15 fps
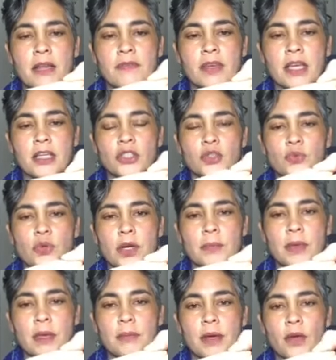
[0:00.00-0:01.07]
kind of
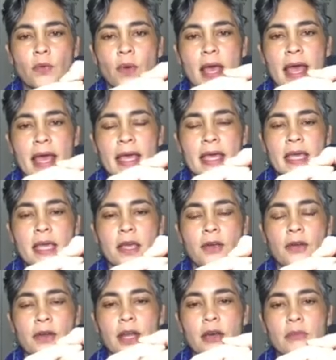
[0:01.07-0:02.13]
inchworming my way
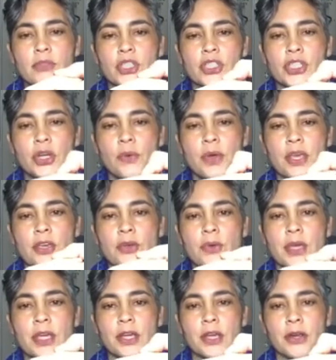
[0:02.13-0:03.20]
here. Now I'm just showing
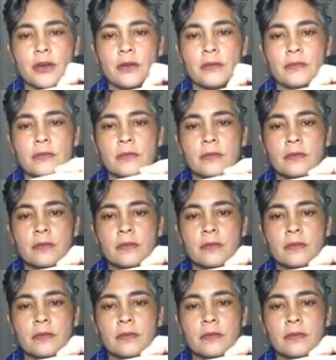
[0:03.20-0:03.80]
you here.